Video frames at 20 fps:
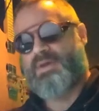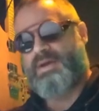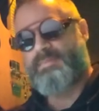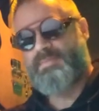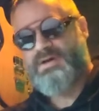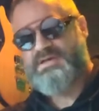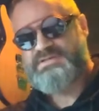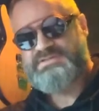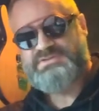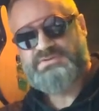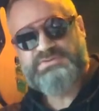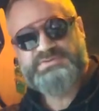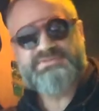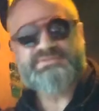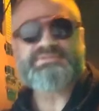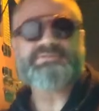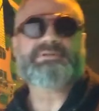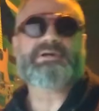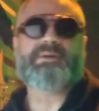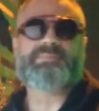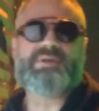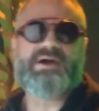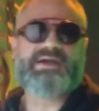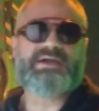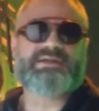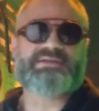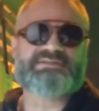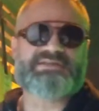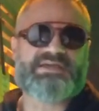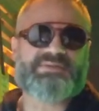My muscles, I'm
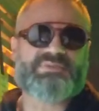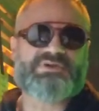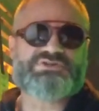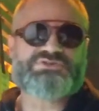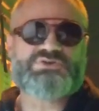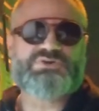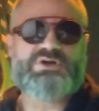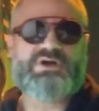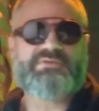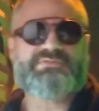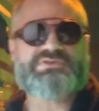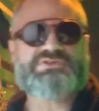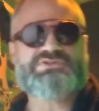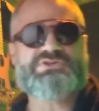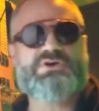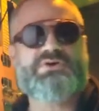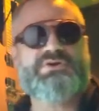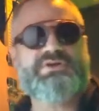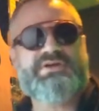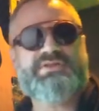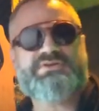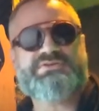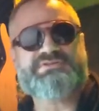not going to take my shirt off and show you.